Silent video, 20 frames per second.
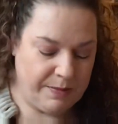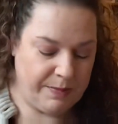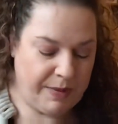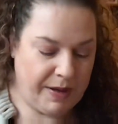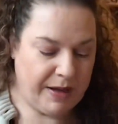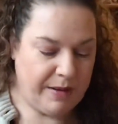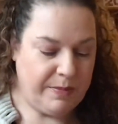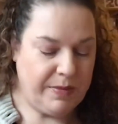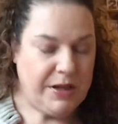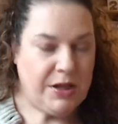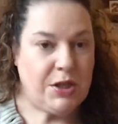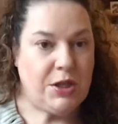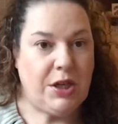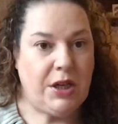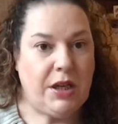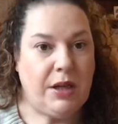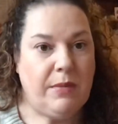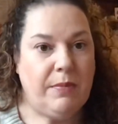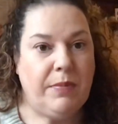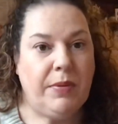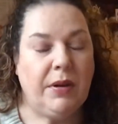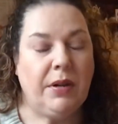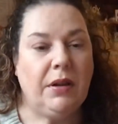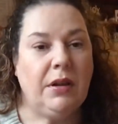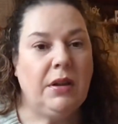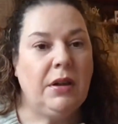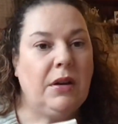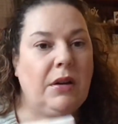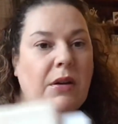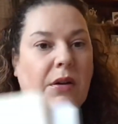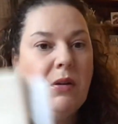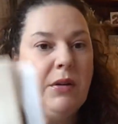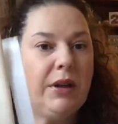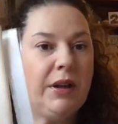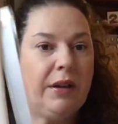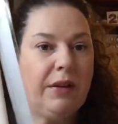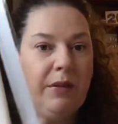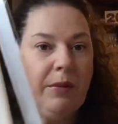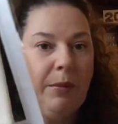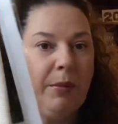Baby Sheep on
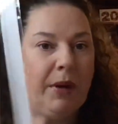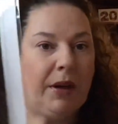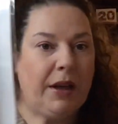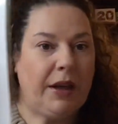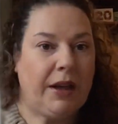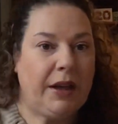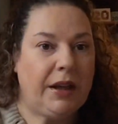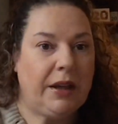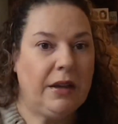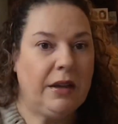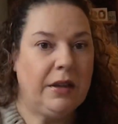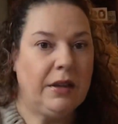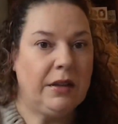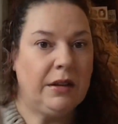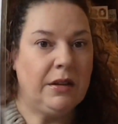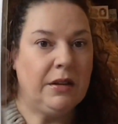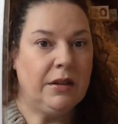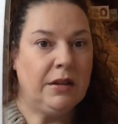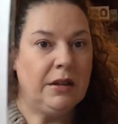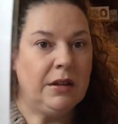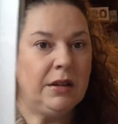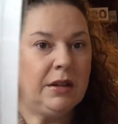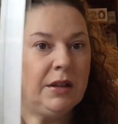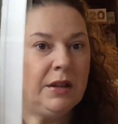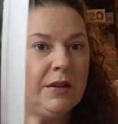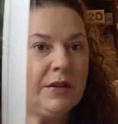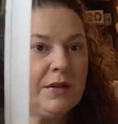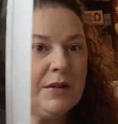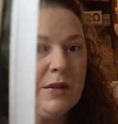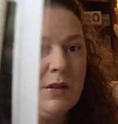its way, so